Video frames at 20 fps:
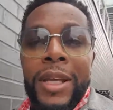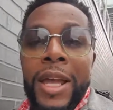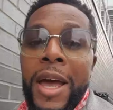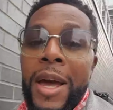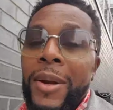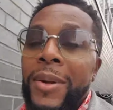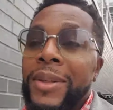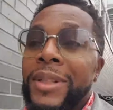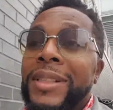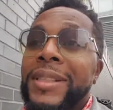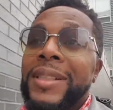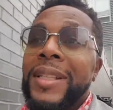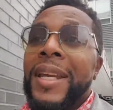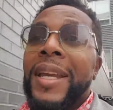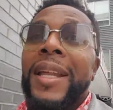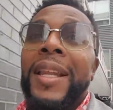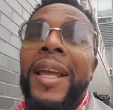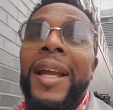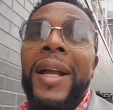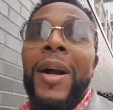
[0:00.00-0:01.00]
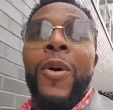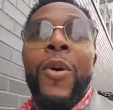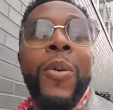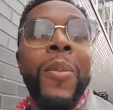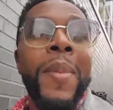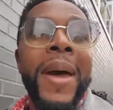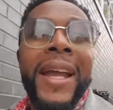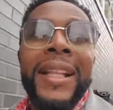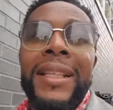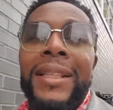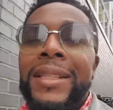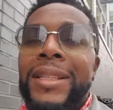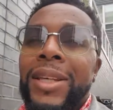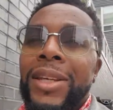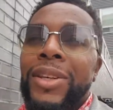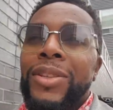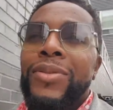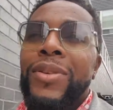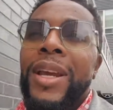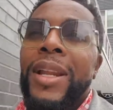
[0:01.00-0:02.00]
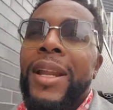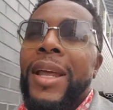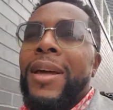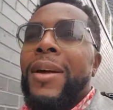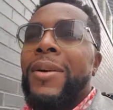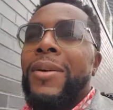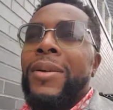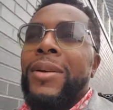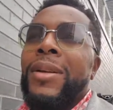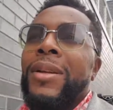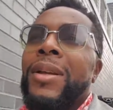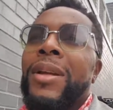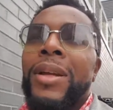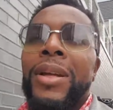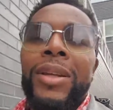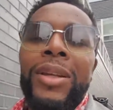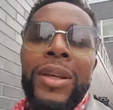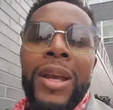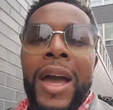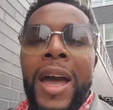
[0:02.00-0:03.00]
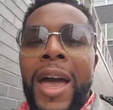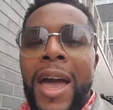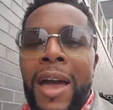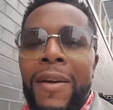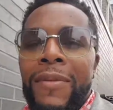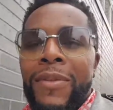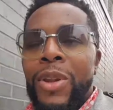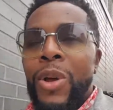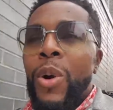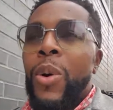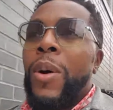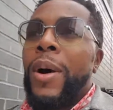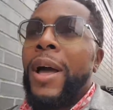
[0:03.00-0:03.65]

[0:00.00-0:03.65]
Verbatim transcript: Y'all don't understand. Like holding back the tears right now. Y'all have no